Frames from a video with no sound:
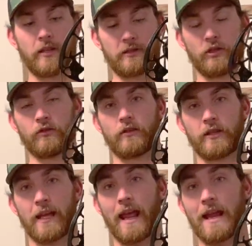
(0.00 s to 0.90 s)
If you're
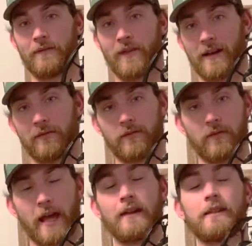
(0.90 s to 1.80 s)
looking at 80
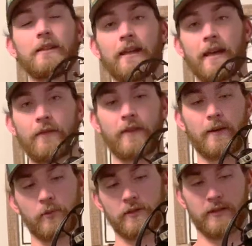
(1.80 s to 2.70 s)
to
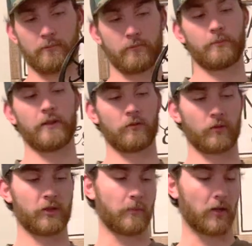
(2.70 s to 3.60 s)
85%, depending on
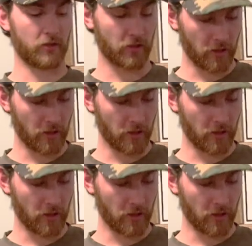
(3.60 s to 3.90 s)
which mod you go